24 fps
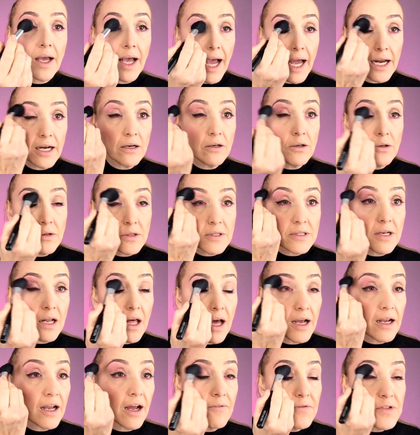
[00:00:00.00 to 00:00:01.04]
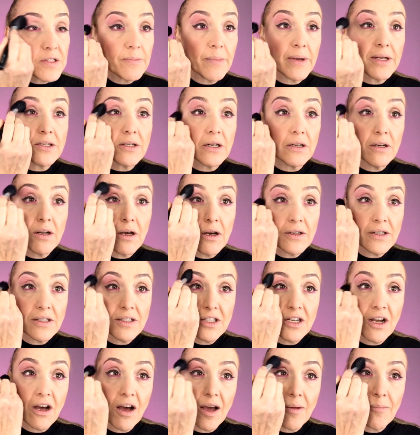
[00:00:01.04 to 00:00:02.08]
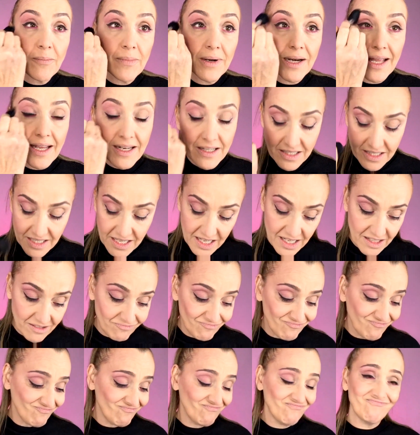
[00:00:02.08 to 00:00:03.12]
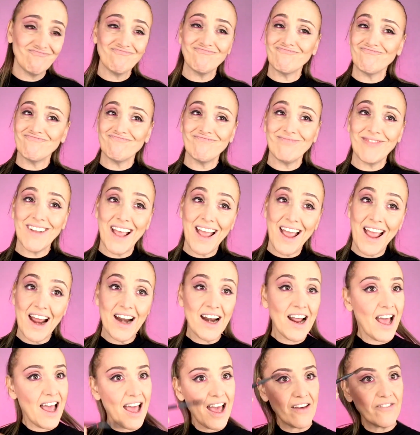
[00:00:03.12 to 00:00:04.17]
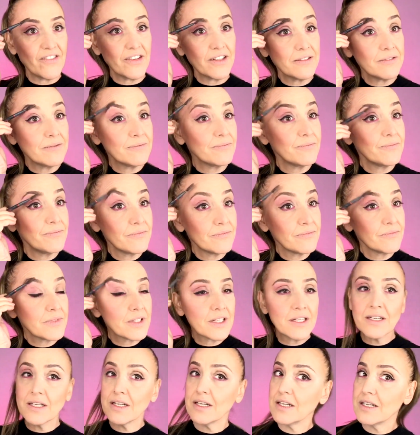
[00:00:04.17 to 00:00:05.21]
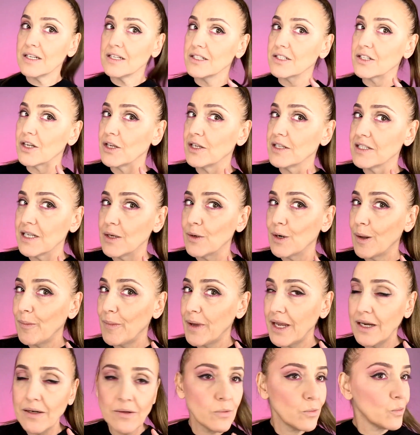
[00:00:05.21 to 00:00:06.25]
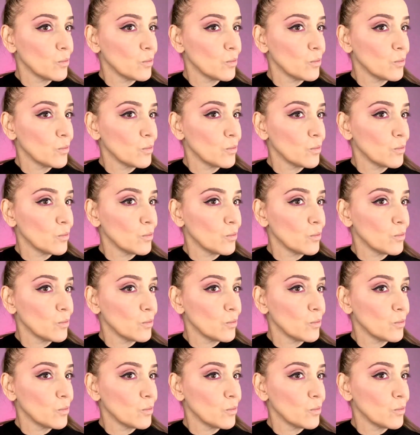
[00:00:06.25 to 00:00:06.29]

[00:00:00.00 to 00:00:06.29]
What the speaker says: And it looks like I've spent a lot of time blending, and I haven't. So you see what I mean?